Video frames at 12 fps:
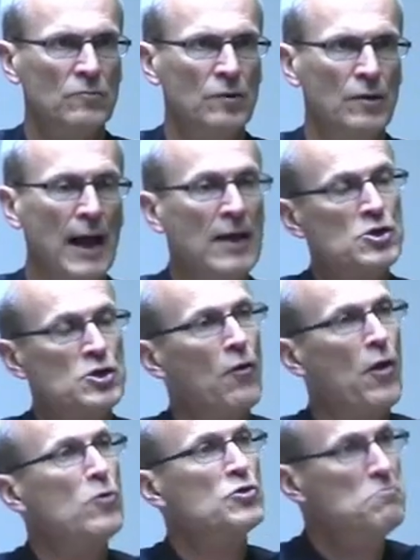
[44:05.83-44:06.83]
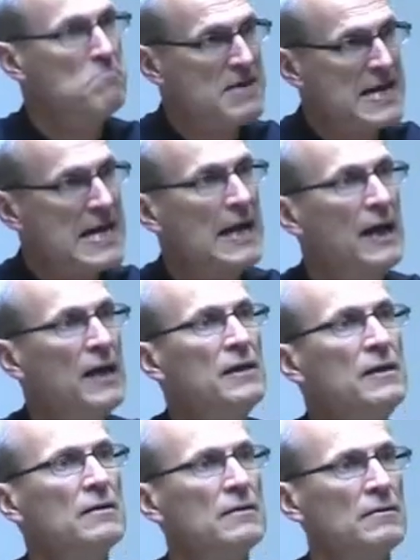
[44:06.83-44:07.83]
And so those
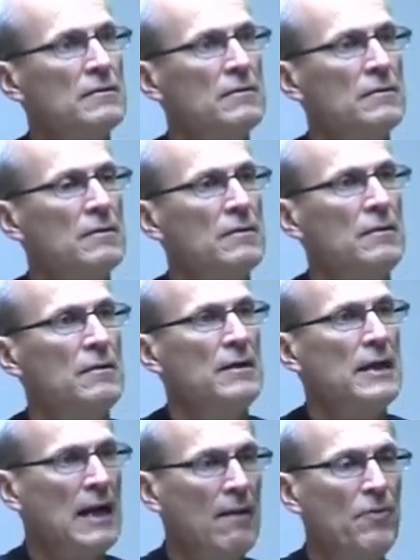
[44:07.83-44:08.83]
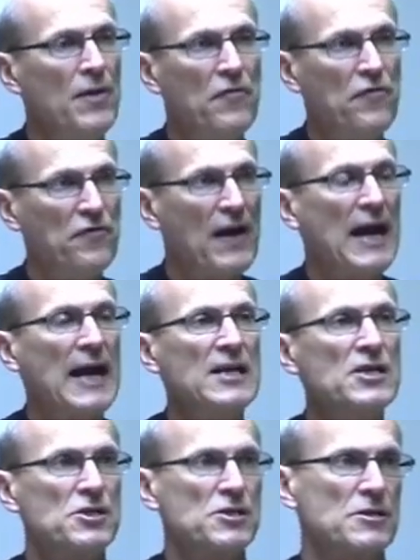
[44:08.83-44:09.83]
men, in the
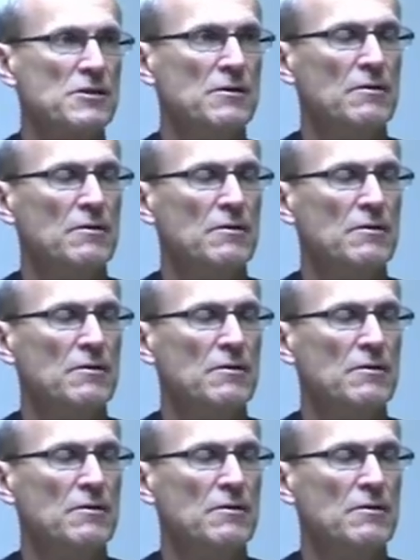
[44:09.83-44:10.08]
face